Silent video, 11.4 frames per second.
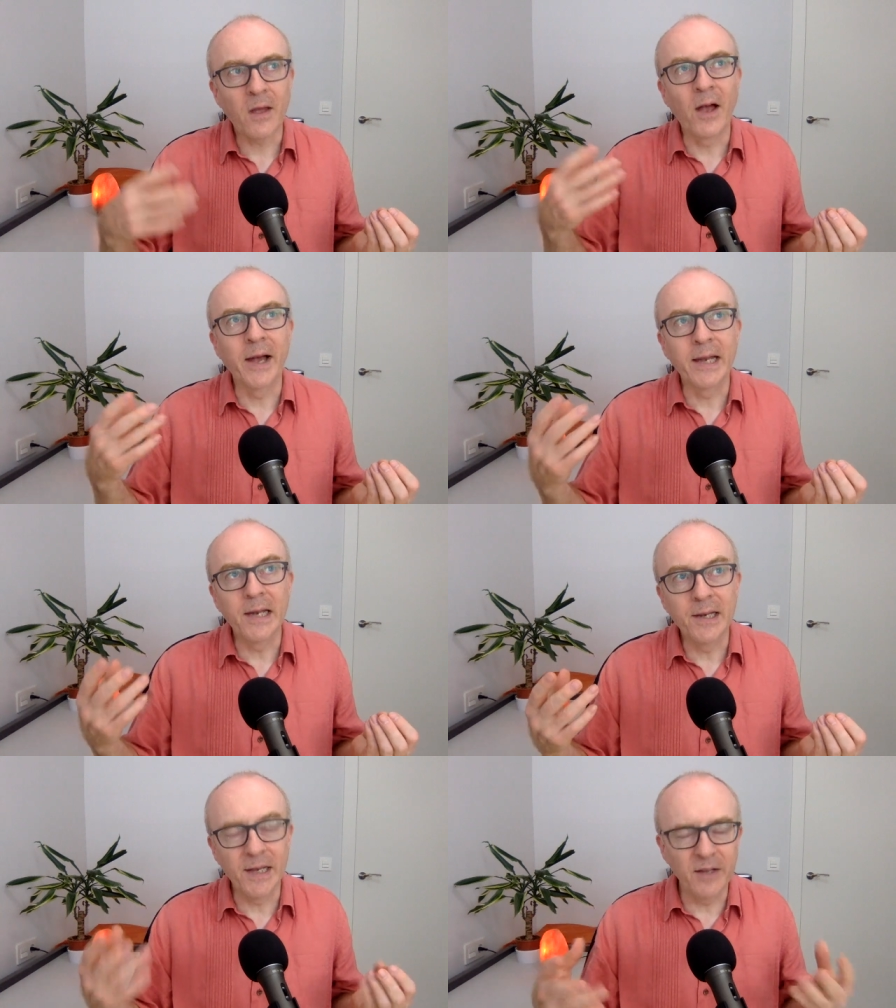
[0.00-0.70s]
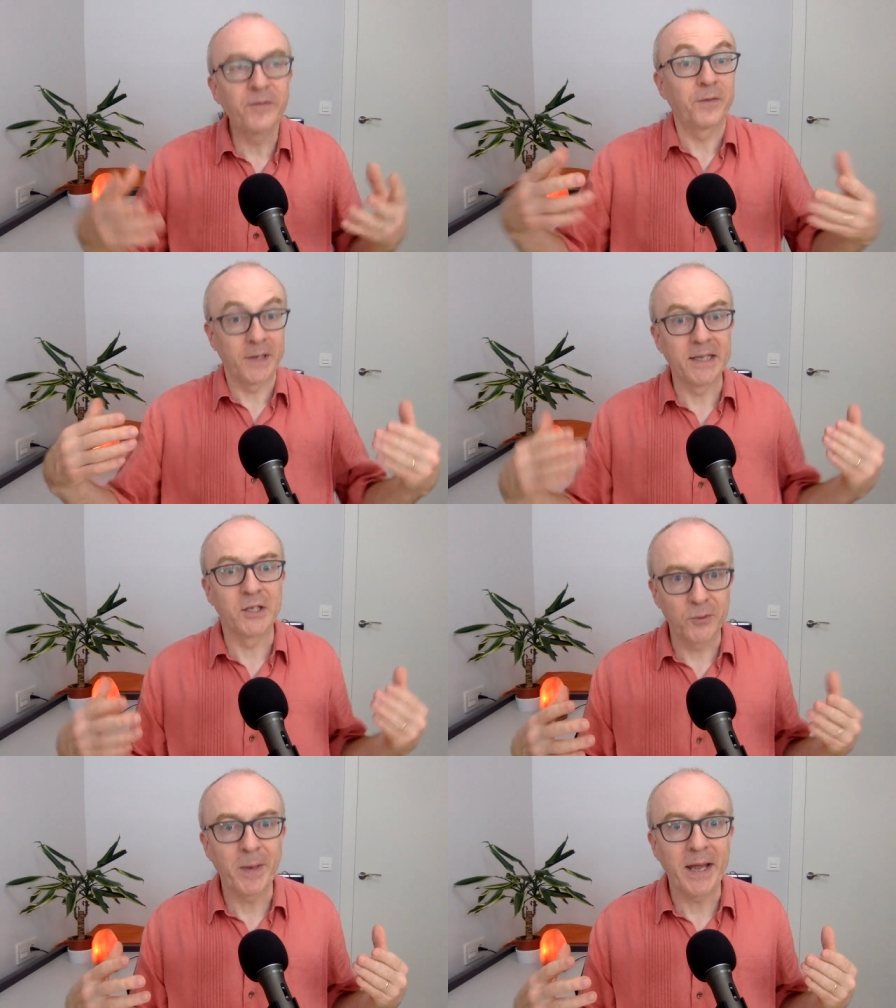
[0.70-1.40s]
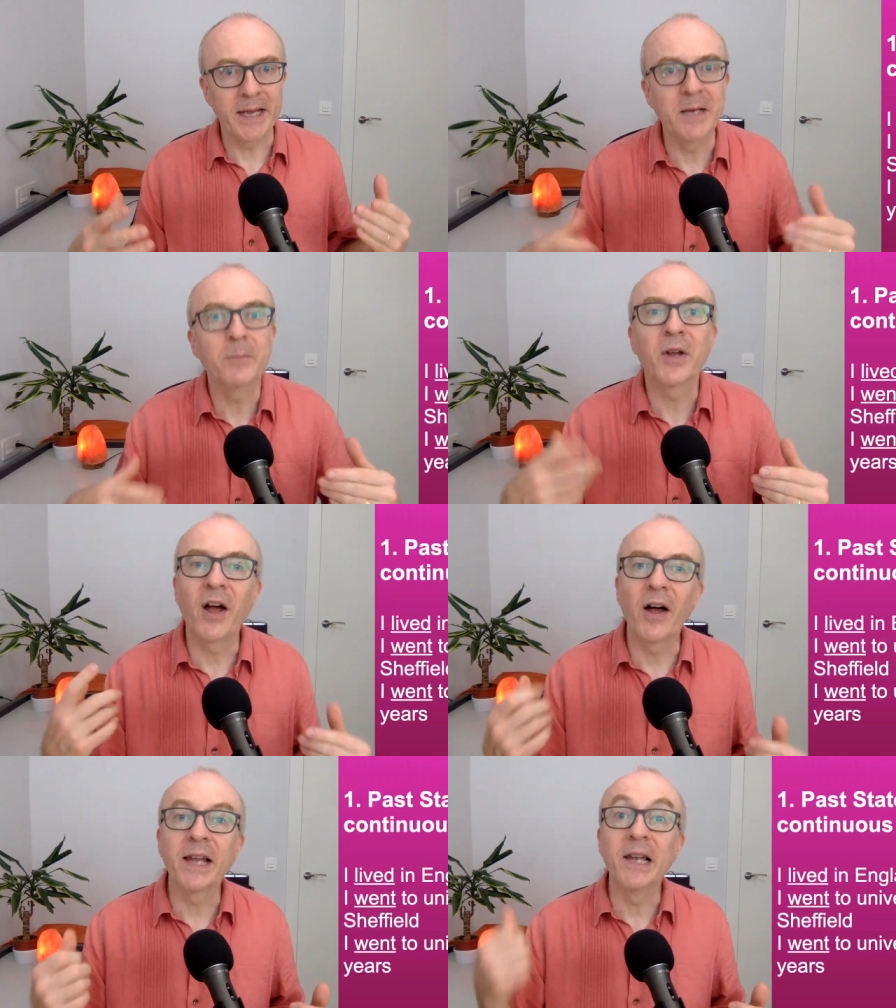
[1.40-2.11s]
I live in Spain,
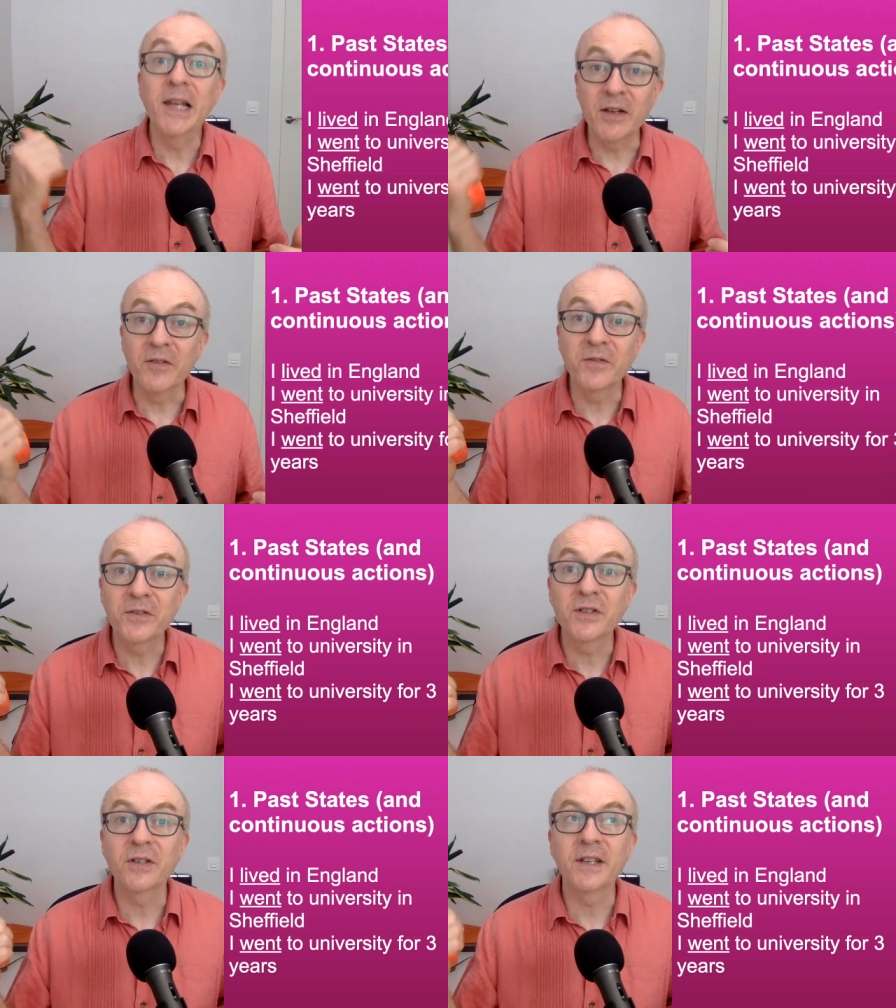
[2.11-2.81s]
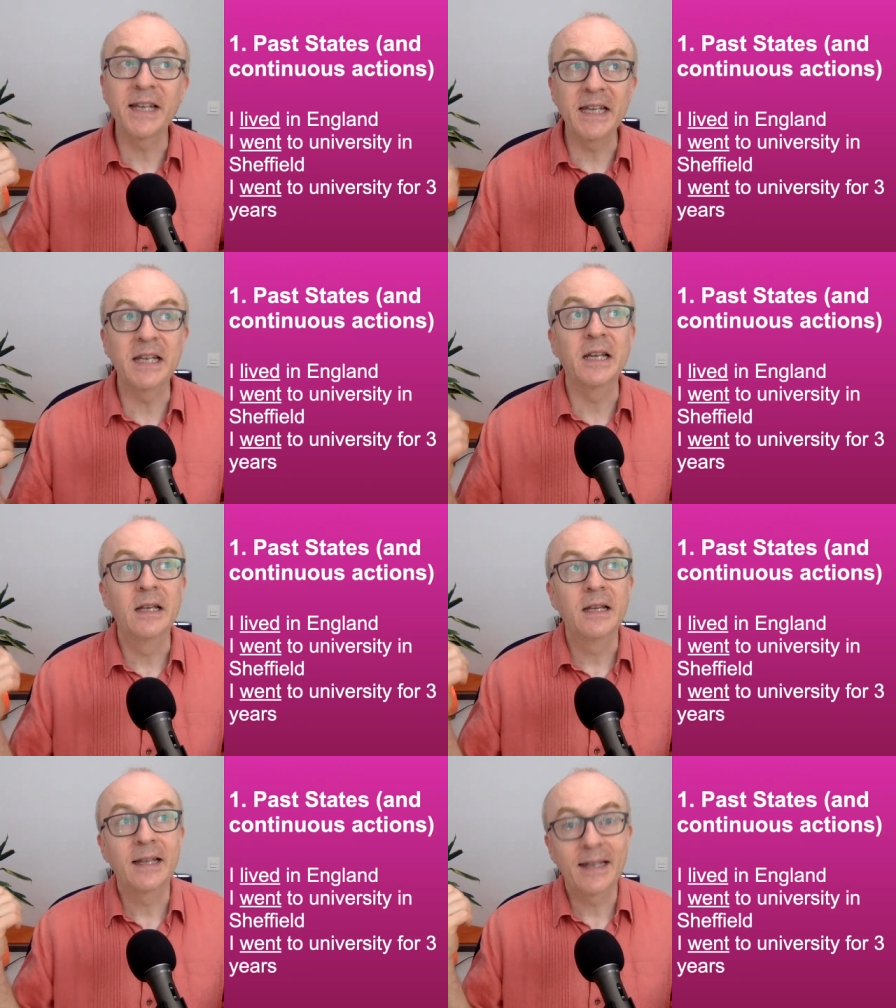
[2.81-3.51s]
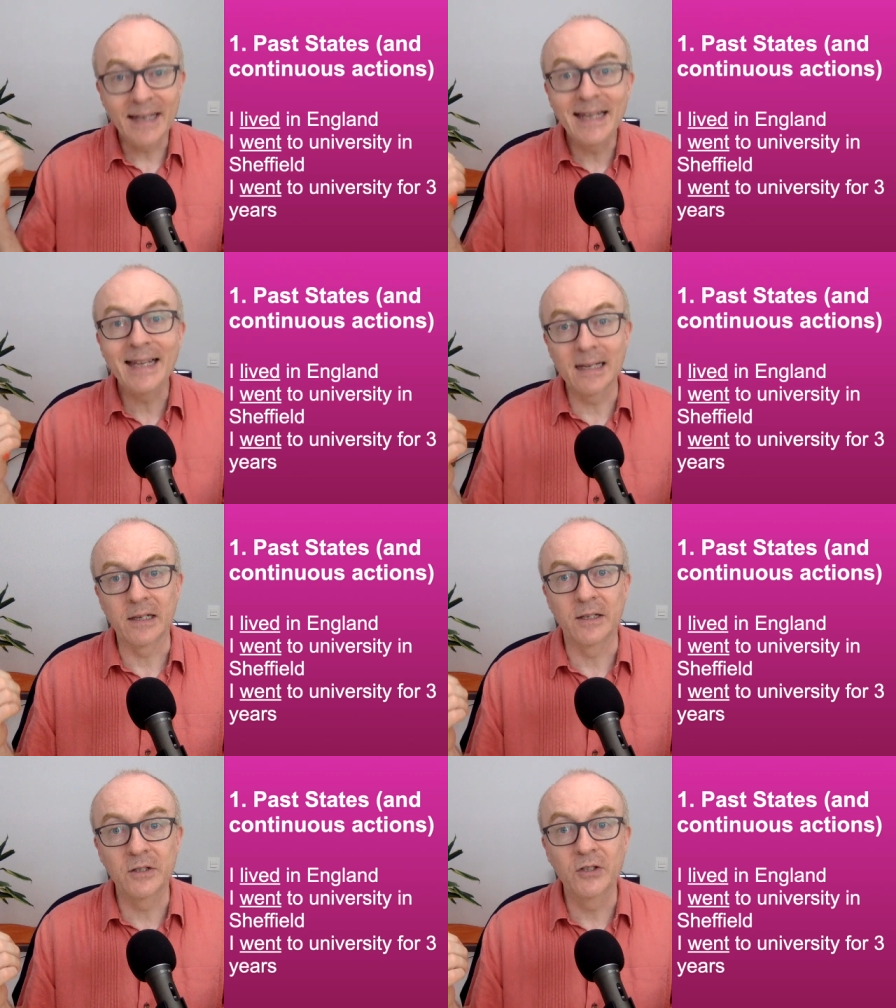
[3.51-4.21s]
but I lived in
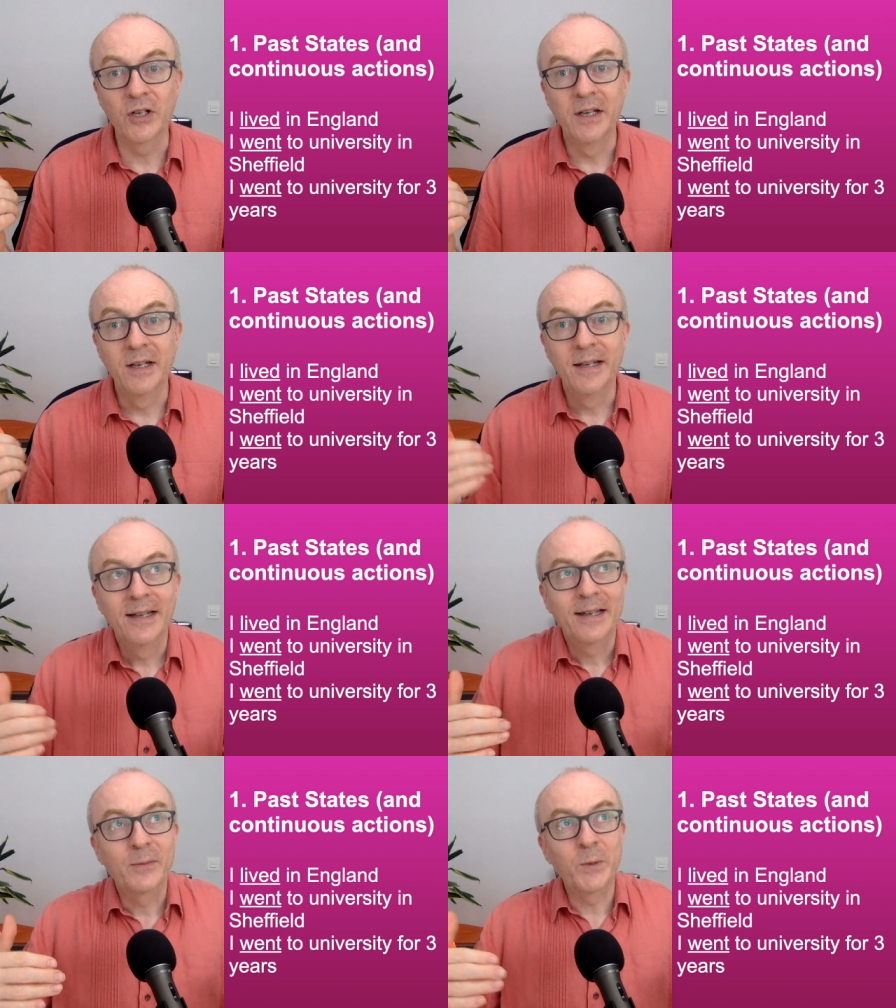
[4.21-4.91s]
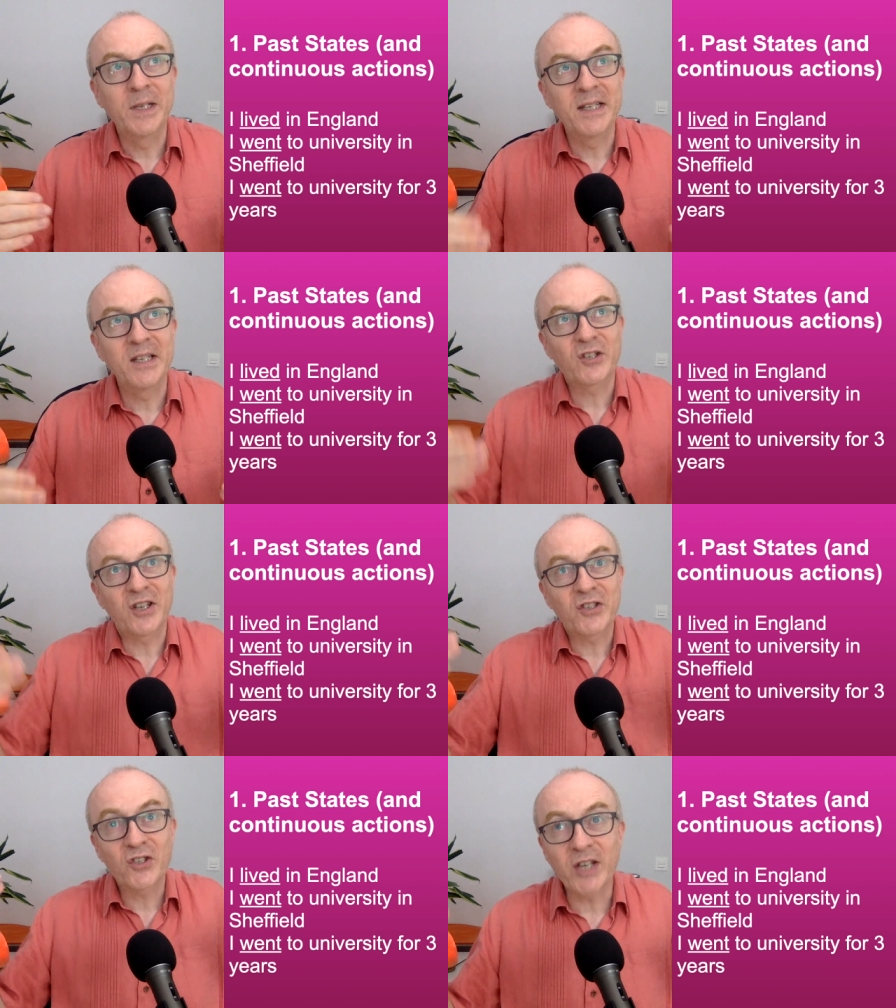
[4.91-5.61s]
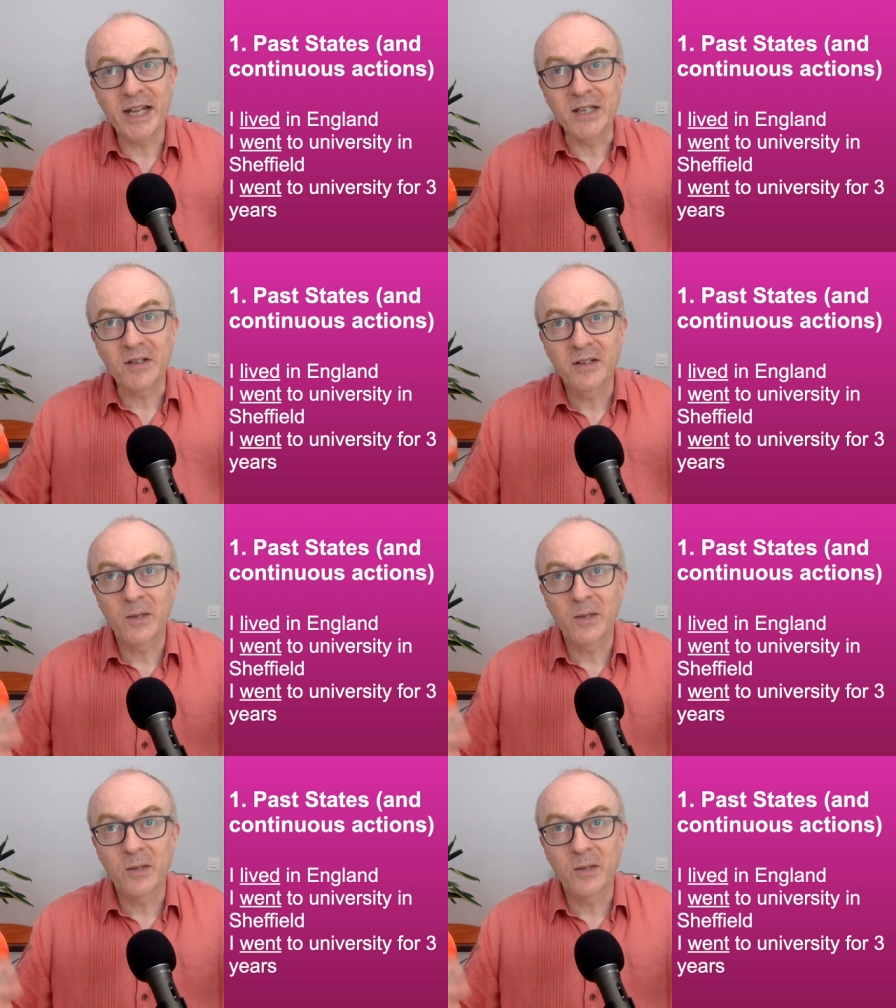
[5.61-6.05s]
England is a state.